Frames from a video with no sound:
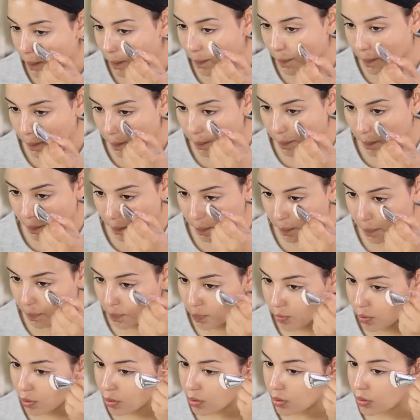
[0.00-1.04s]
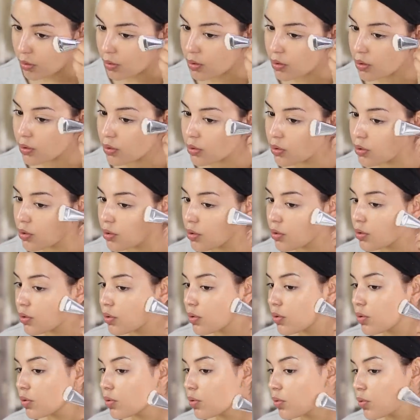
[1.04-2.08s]

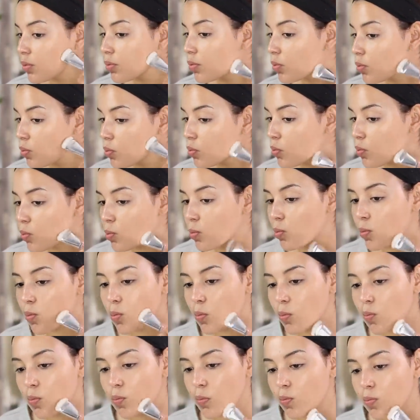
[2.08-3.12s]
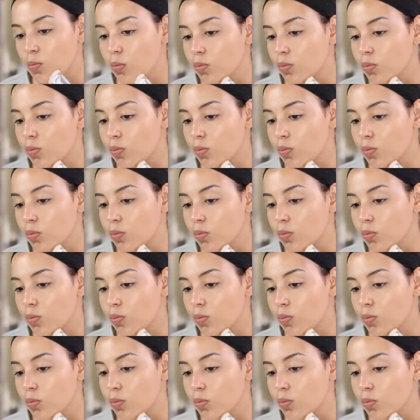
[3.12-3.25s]
No one is speaking in this clip.